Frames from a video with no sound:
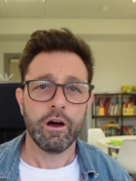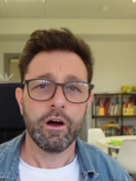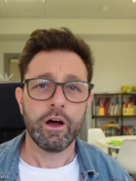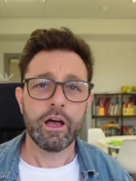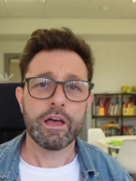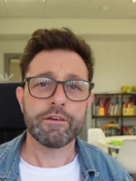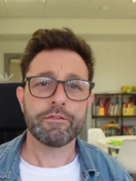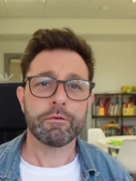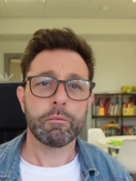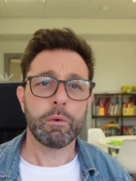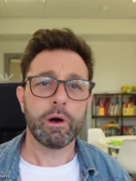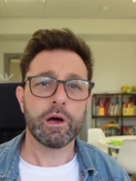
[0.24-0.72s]

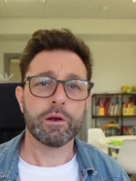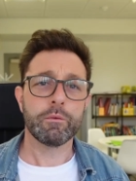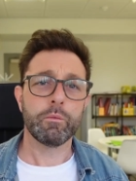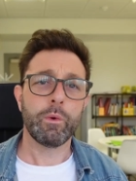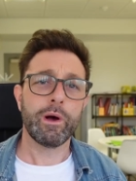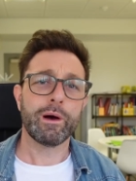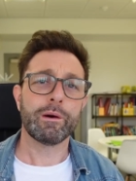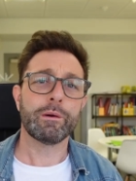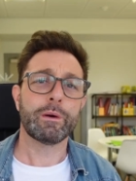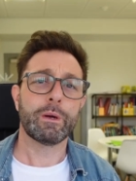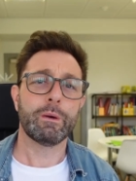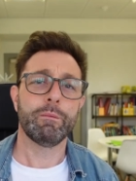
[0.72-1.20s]
Hi everyone,
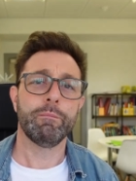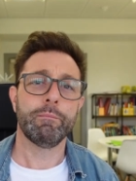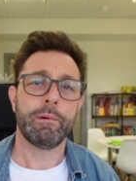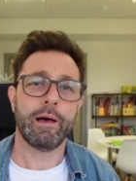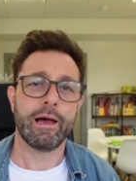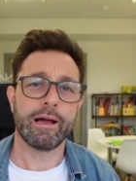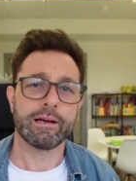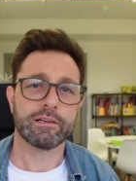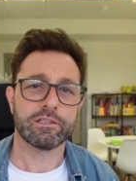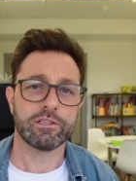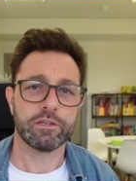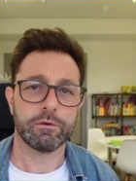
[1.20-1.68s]
welcome
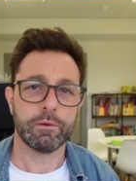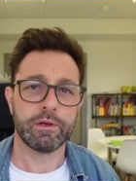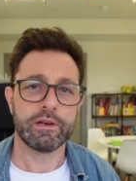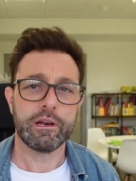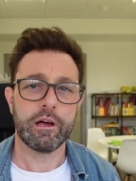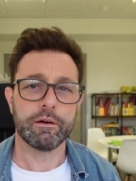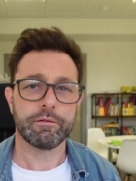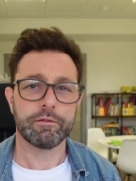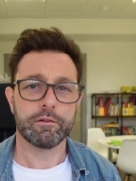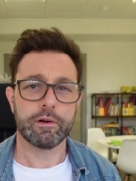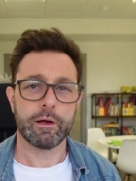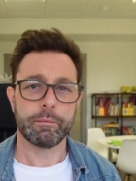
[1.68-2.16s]
back to
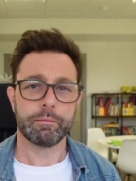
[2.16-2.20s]
another